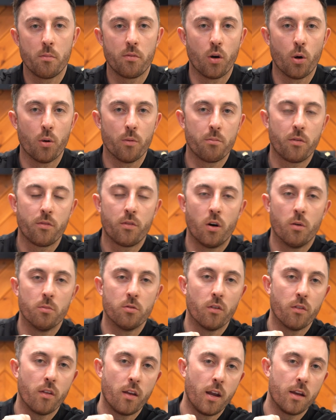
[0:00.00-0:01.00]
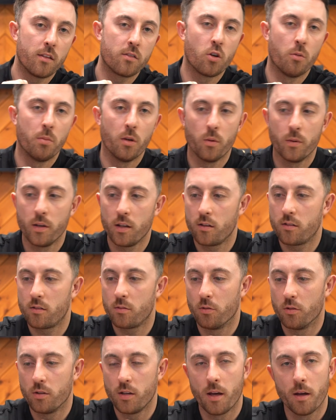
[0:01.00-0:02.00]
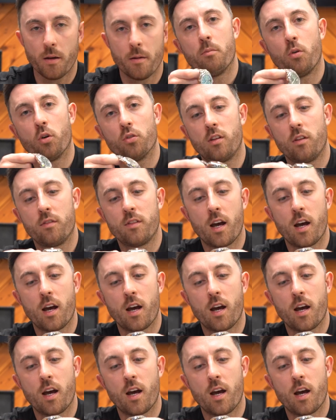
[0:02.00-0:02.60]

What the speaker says: it performs over the next couple of weeks. But yeah, motif